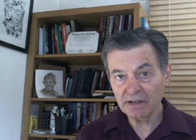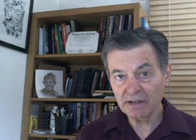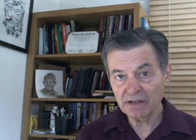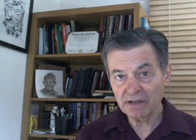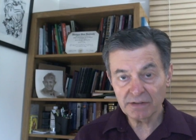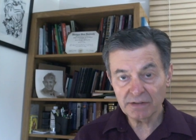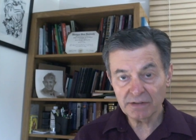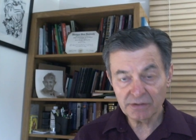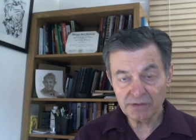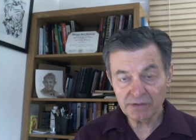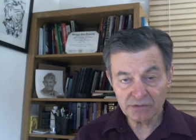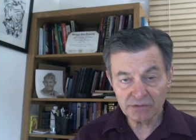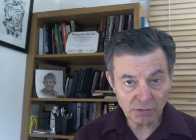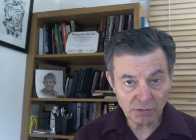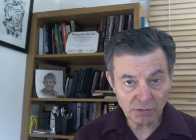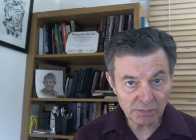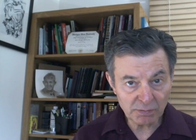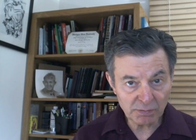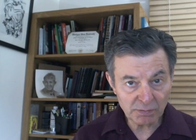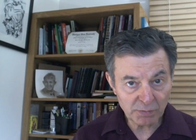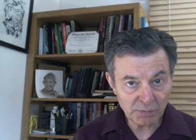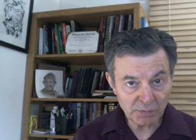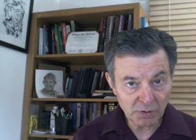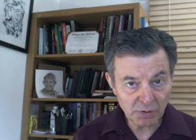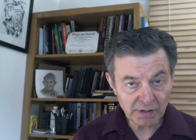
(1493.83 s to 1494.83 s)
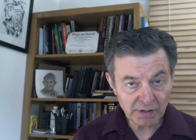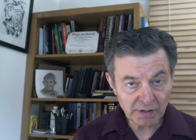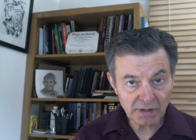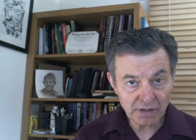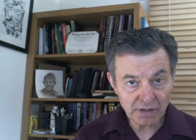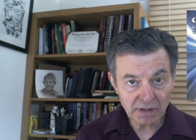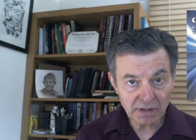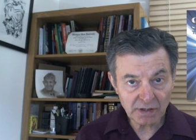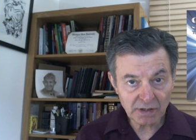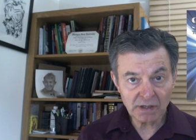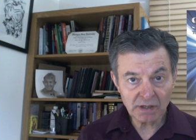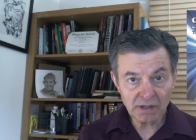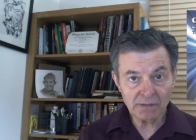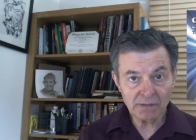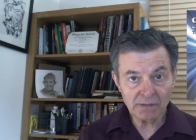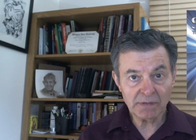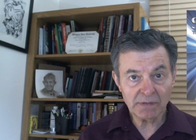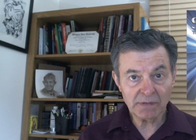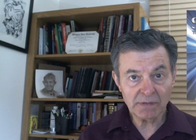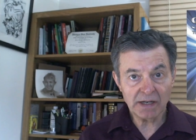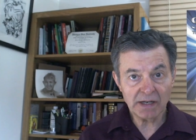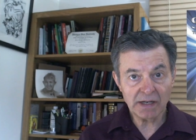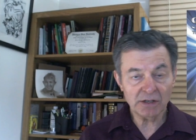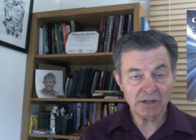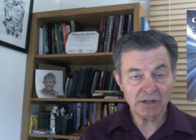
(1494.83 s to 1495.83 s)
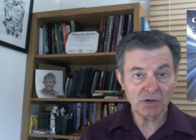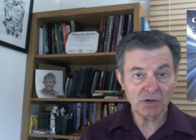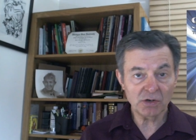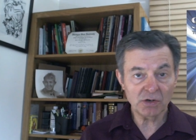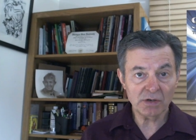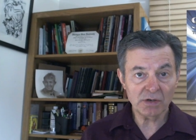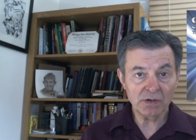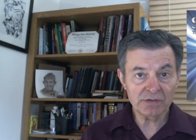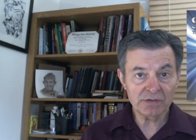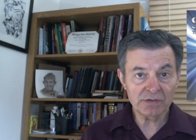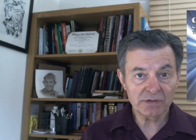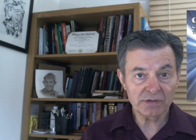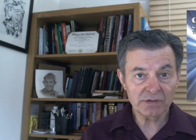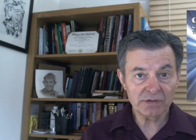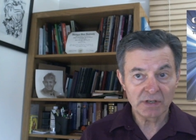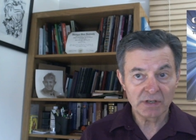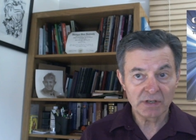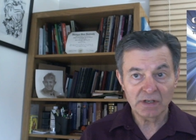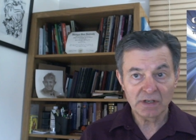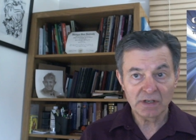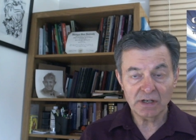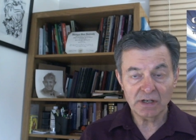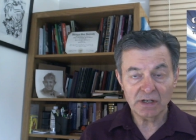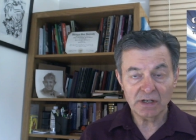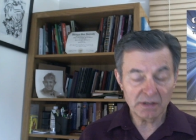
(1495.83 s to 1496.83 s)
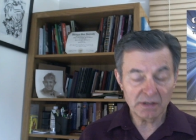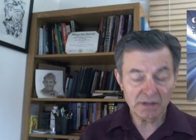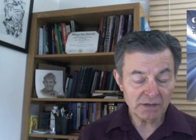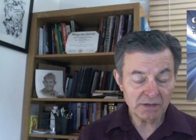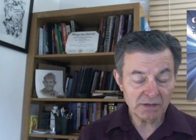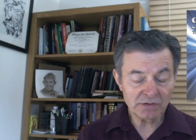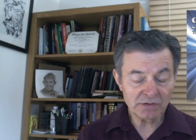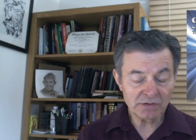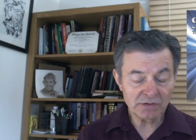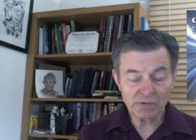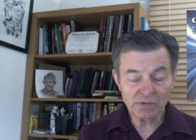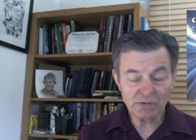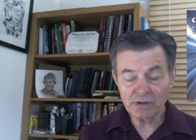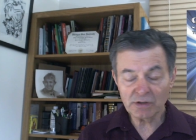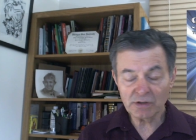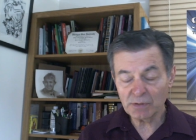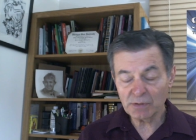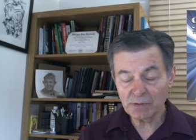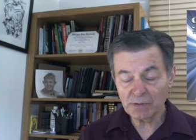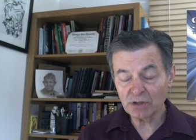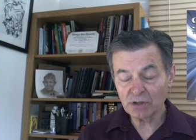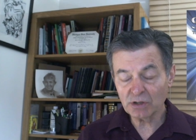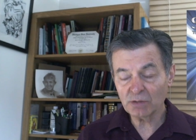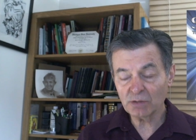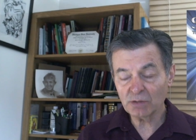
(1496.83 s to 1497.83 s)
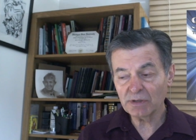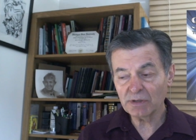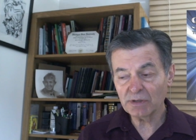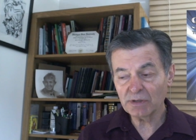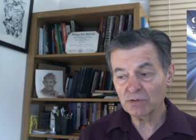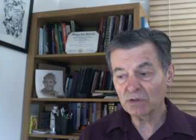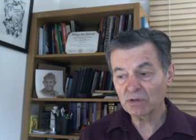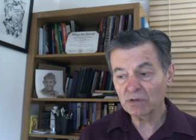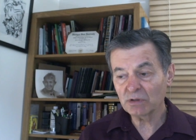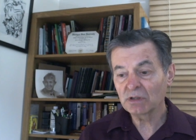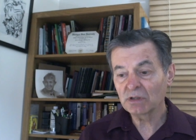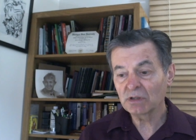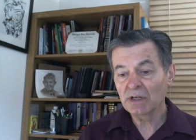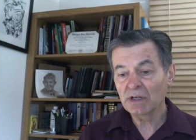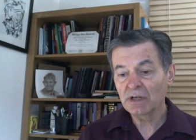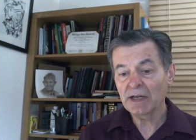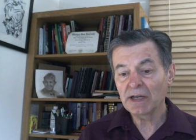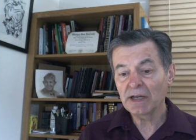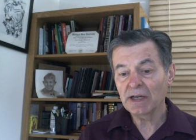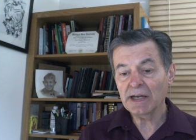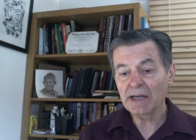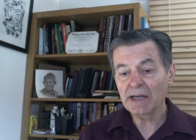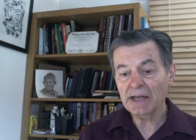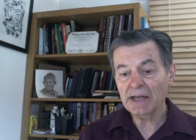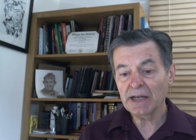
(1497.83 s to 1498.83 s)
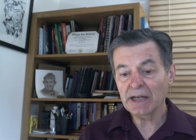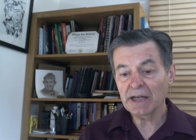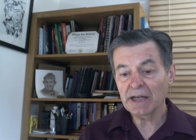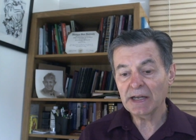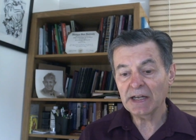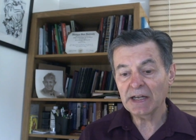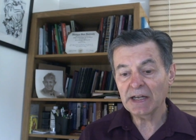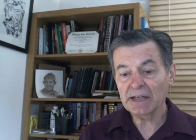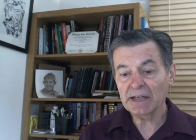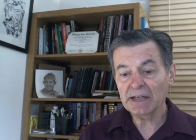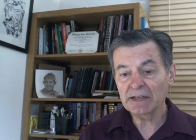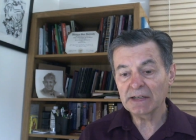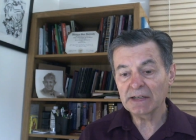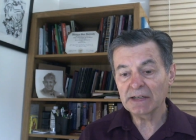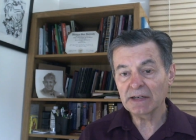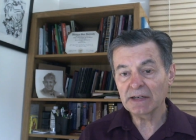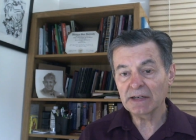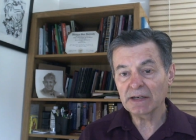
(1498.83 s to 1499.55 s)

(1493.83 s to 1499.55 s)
the Silver book, and of course the Silver: The Miracle Mineral, and